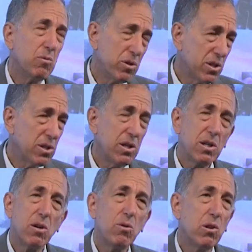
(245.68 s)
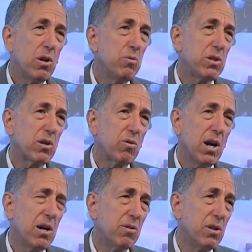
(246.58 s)
We're just going to go along with the
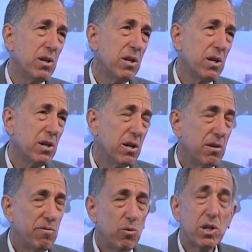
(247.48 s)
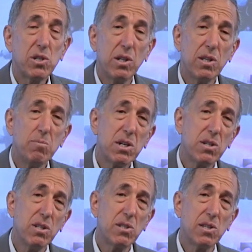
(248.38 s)
crowd. Unfortunately,
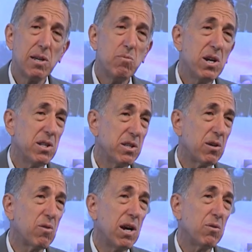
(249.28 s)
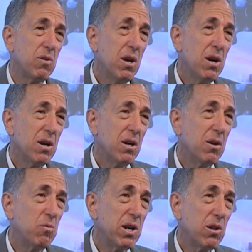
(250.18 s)
much in the same way that the crowd
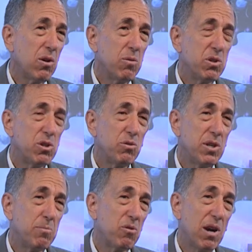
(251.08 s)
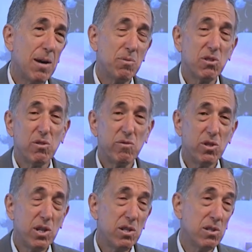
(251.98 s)
went along with choosing Barabbas over
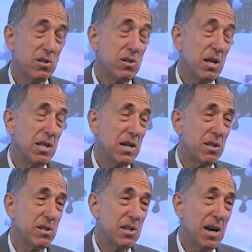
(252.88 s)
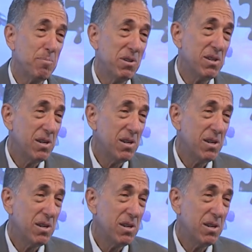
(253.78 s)
Jesus, and that does happen.